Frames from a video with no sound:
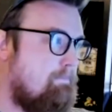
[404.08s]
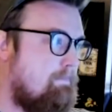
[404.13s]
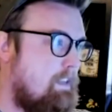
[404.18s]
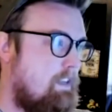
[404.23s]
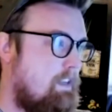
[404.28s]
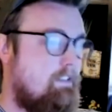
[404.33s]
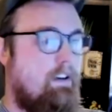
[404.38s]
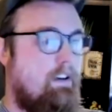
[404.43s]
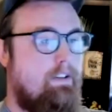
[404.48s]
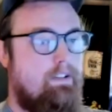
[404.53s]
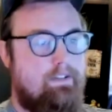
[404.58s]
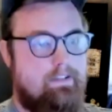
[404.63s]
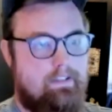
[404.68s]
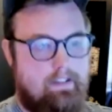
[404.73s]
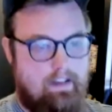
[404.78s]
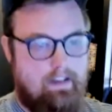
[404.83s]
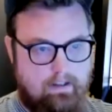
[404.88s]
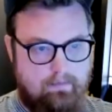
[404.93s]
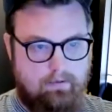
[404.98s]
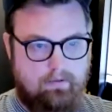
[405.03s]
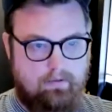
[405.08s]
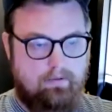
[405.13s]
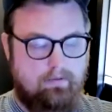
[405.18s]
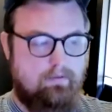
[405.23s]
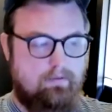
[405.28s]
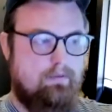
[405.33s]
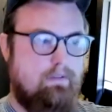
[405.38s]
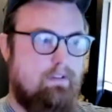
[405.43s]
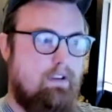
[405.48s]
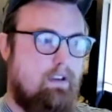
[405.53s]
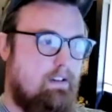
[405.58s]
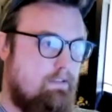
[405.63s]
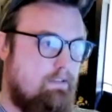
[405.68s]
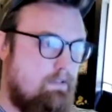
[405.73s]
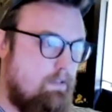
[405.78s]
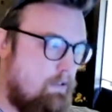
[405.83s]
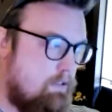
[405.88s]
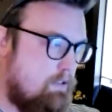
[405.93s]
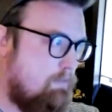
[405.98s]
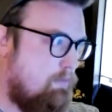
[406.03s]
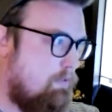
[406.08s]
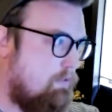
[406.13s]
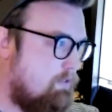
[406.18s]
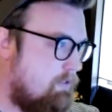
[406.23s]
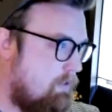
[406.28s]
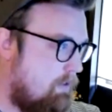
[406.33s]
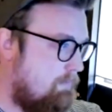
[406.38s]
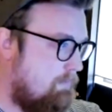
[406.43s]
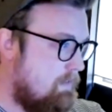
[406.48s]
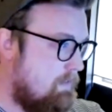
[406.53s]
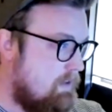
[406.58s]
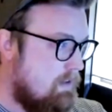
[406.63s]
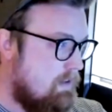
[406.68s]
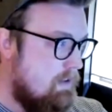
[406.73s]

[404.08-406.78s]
that's understandable and is noticeable. So